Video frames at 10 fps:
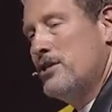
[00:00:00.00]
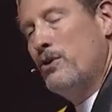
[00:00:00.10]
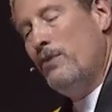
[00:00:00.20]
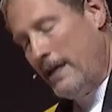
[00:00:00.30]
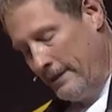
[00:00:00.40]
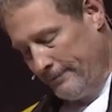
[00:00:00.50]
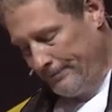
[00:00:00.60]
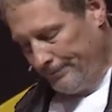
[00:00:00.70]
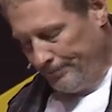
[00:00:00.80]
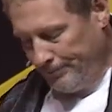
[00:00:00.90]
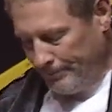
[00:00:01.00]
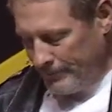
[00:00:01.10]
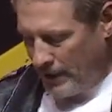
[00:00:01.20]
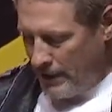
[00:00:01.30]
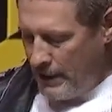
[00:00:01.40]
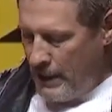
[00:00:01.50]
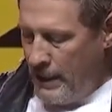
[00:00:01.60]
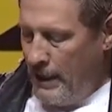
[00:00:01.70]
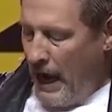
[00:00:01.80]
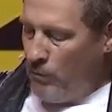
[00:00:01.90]
you quit.
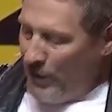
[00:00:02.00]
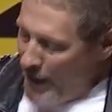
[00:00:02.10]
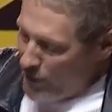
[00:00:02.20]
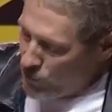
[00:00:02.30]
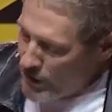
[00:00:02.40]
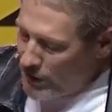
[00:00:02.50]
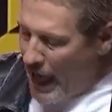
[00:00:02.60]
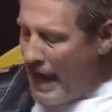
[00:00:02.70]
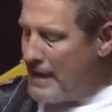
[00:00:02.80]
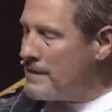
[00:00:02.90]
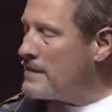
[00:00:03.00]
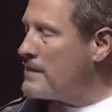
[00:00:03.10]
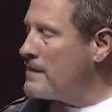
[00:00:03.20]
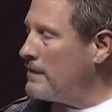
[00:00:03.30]
And when they realize